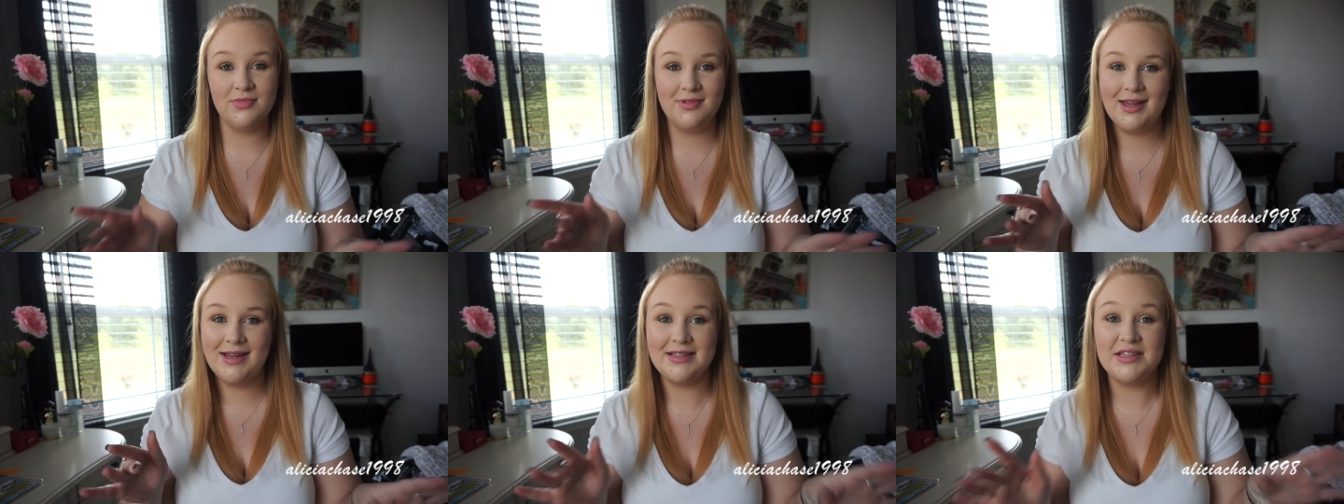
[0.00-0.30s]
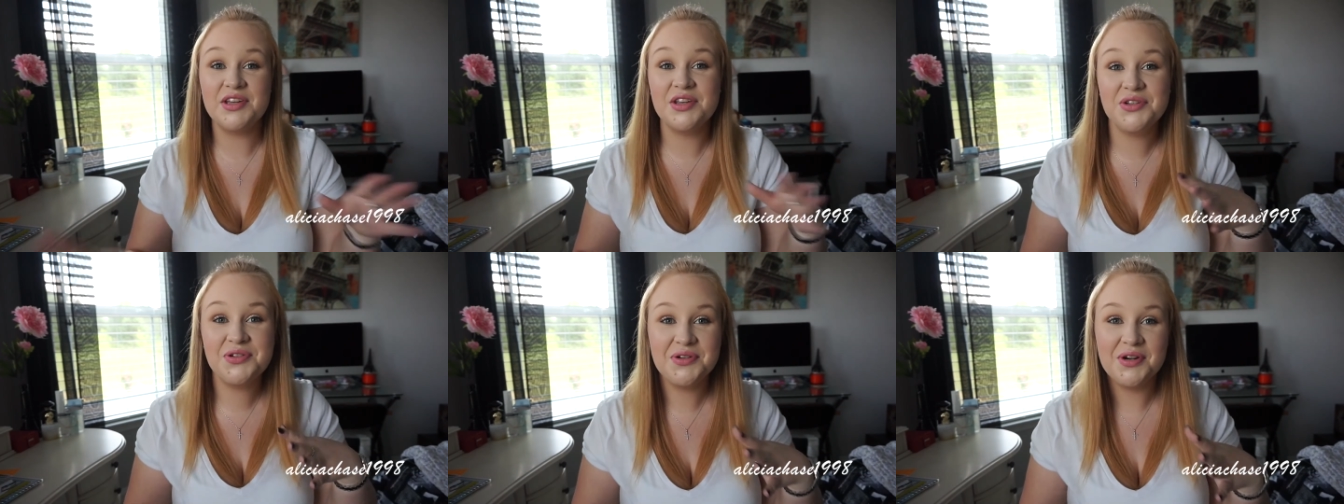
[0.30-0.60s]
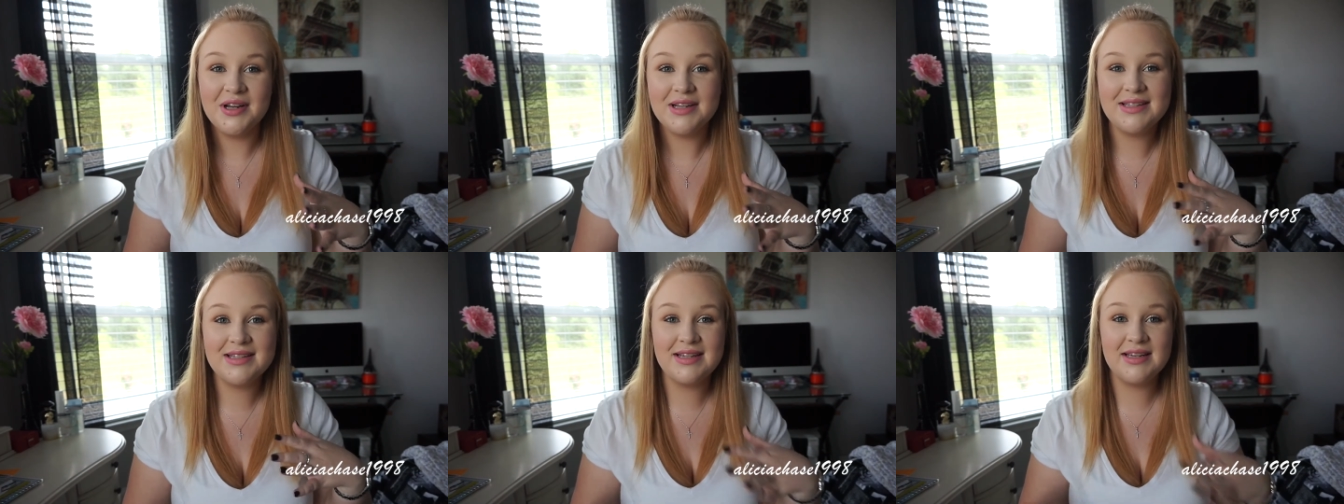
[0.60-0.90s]
as
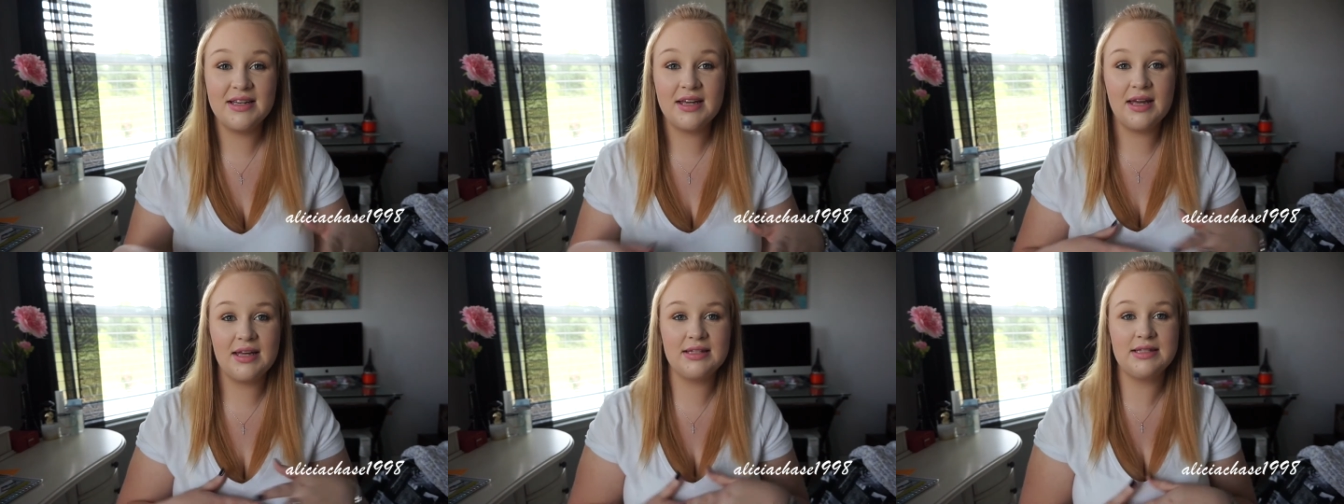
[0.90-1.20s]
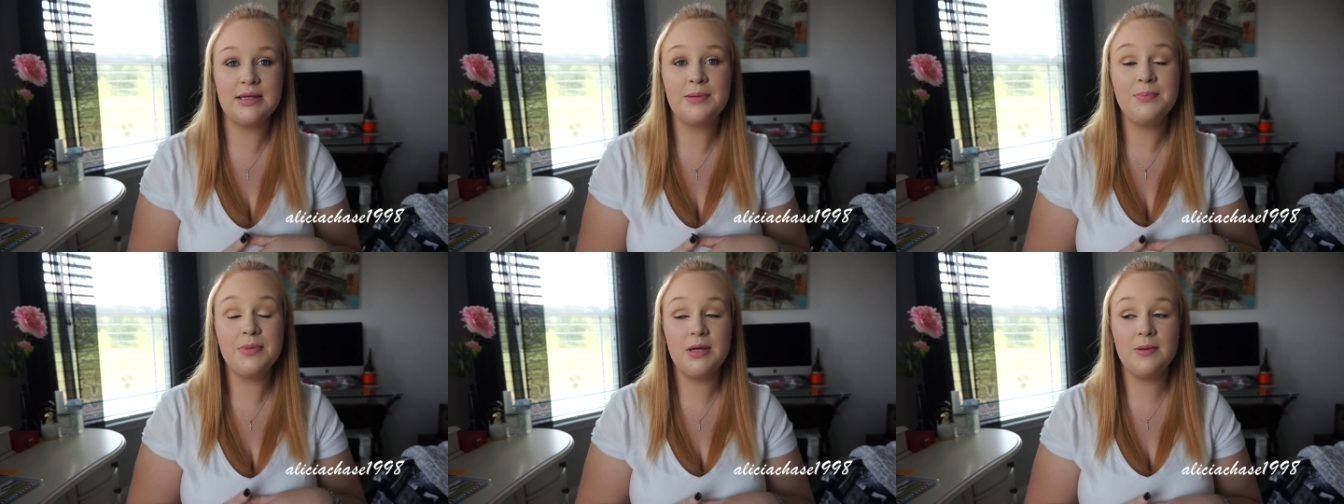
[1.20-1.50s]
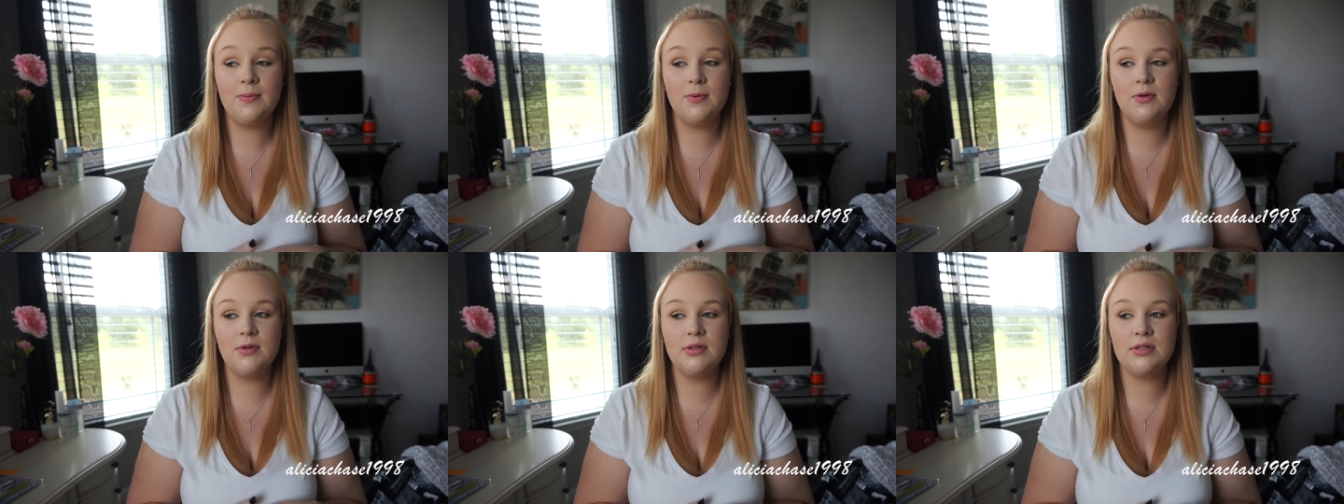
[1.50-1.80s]
interesting as some
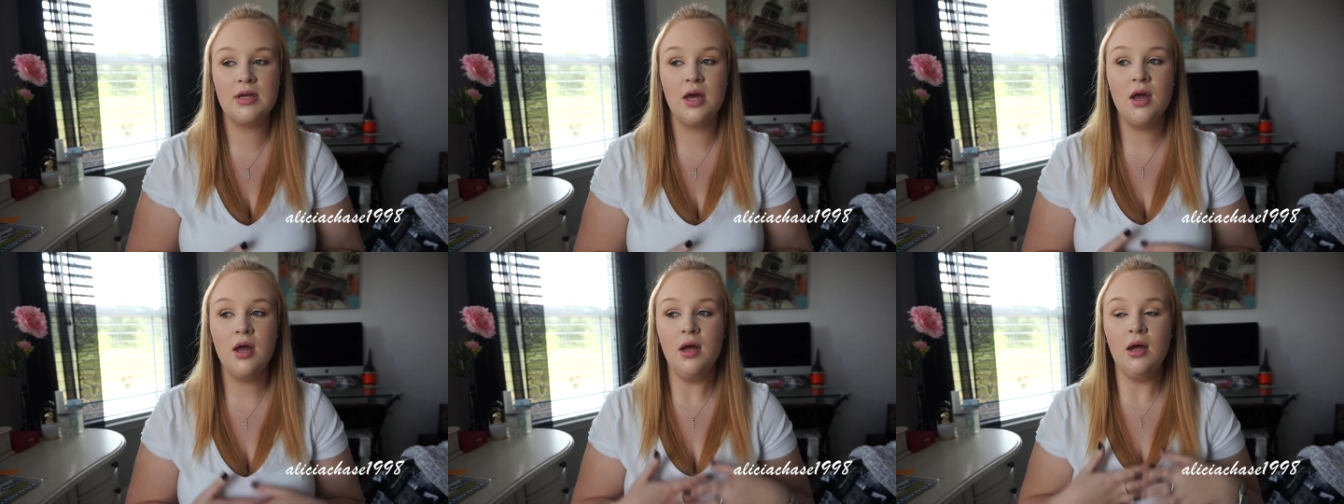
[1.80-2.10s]
people's,